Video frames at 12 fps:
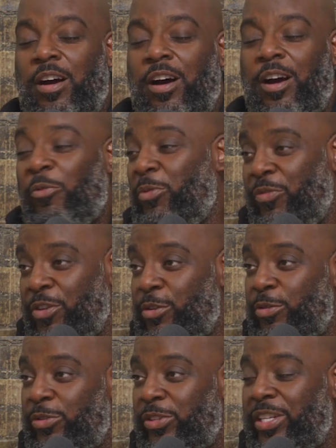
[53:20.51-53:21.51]
uh,
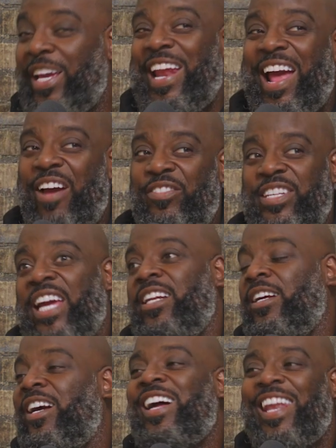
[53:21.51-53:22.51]
reviews, and I have
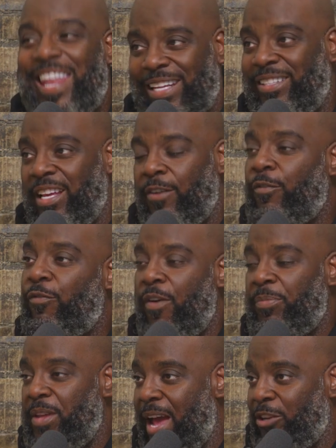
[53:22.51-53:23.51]
data collected
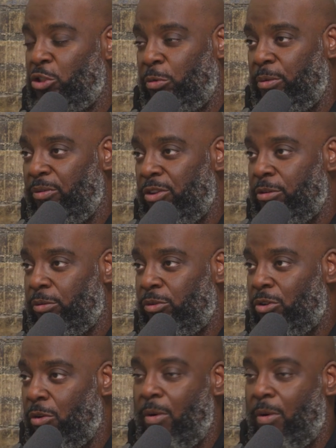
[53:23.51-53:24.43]
from the actual reviews.